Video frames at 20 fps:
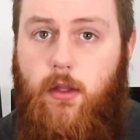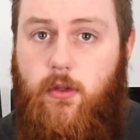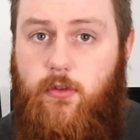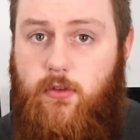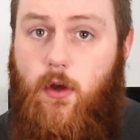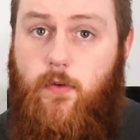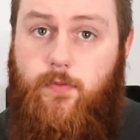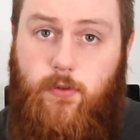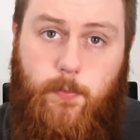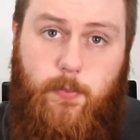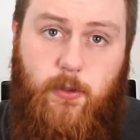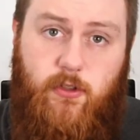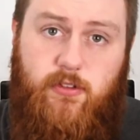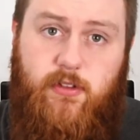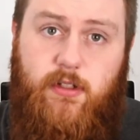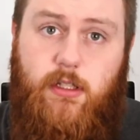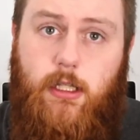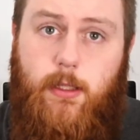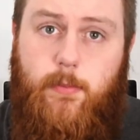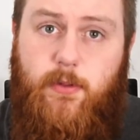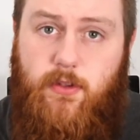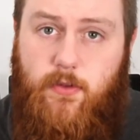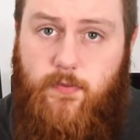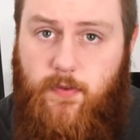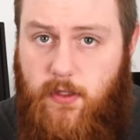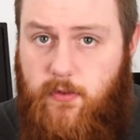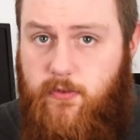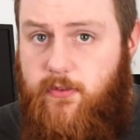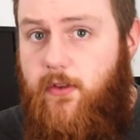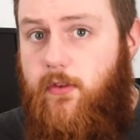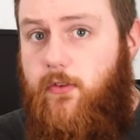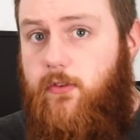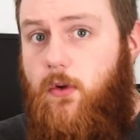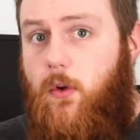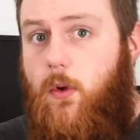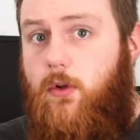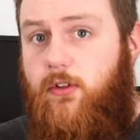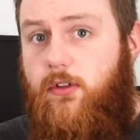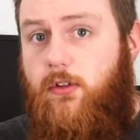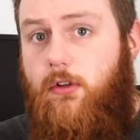So if you're pushing the limits of instance
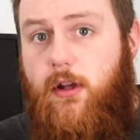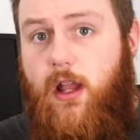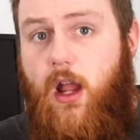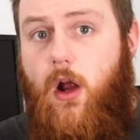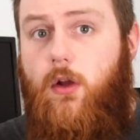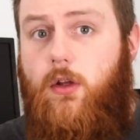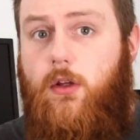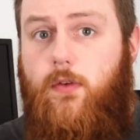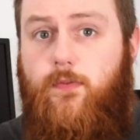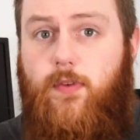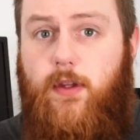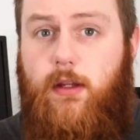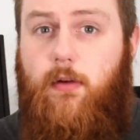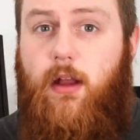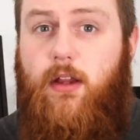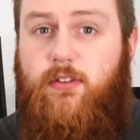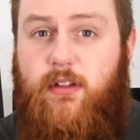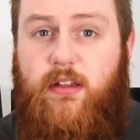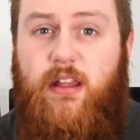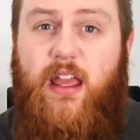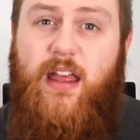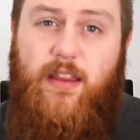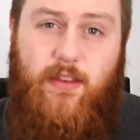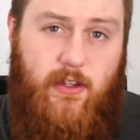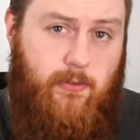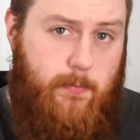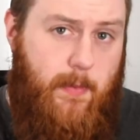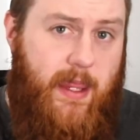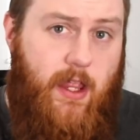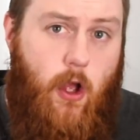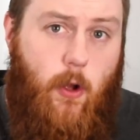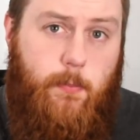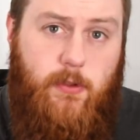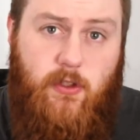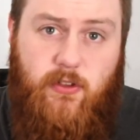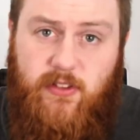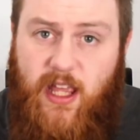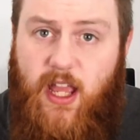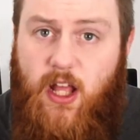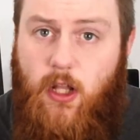storage in your current configuration, this may help
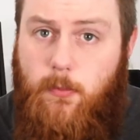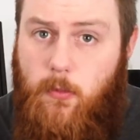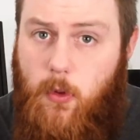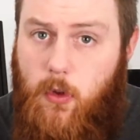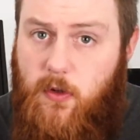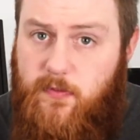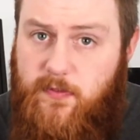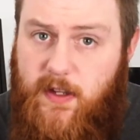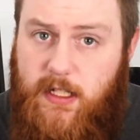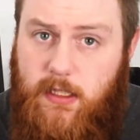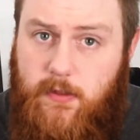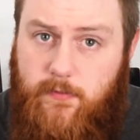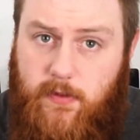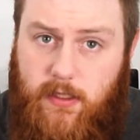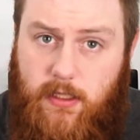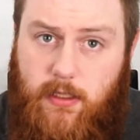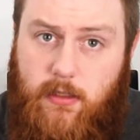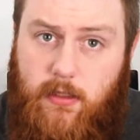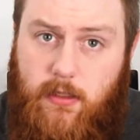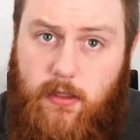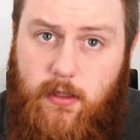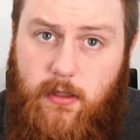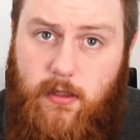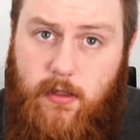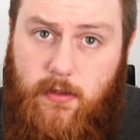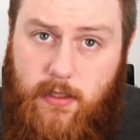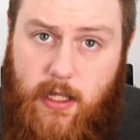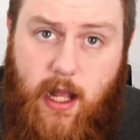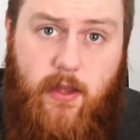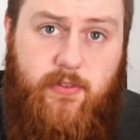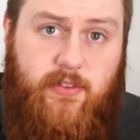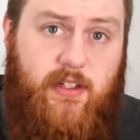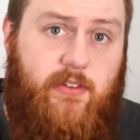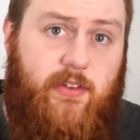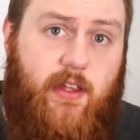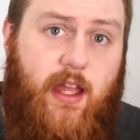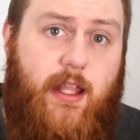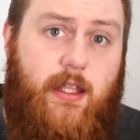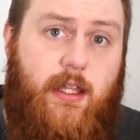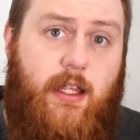you scale more effectively. The
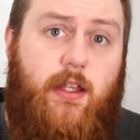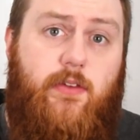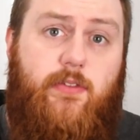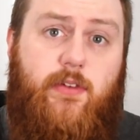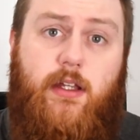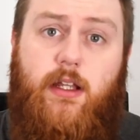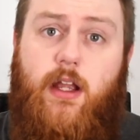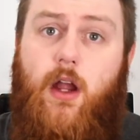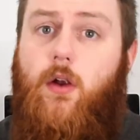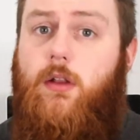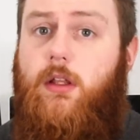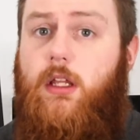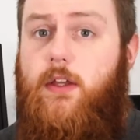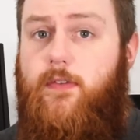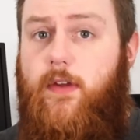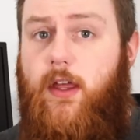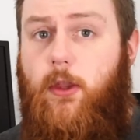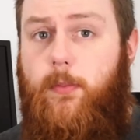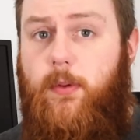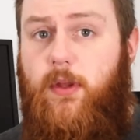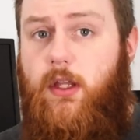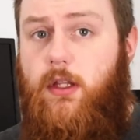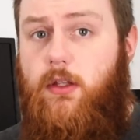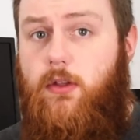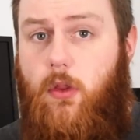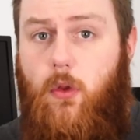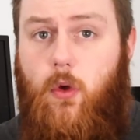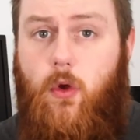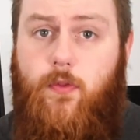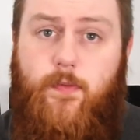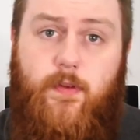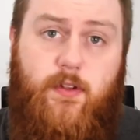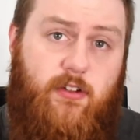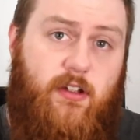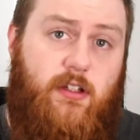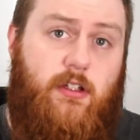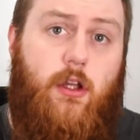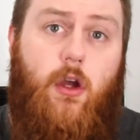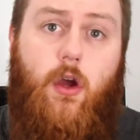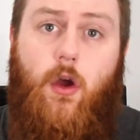R6IDs are currently available in the North
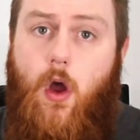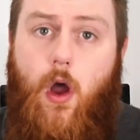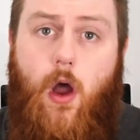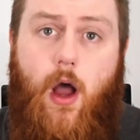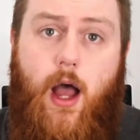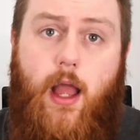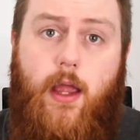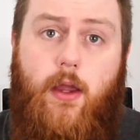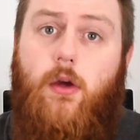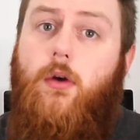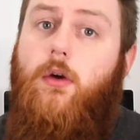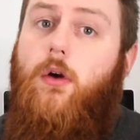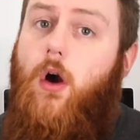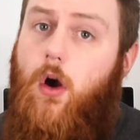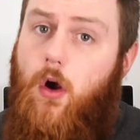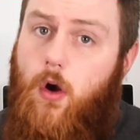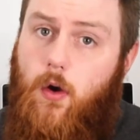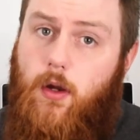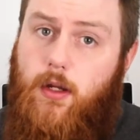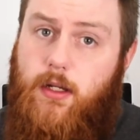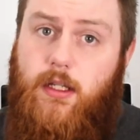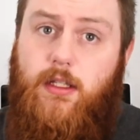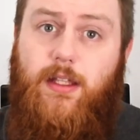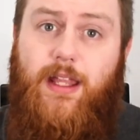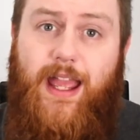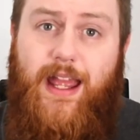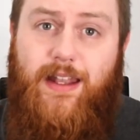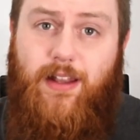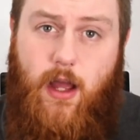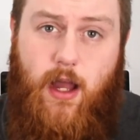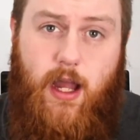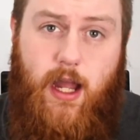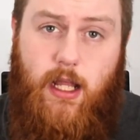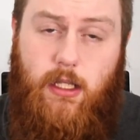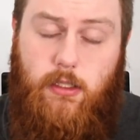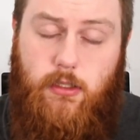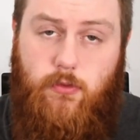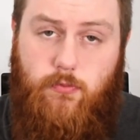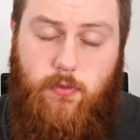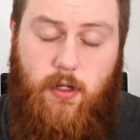Virginia, Ohio, Oregon, and
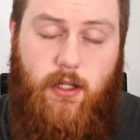Ireland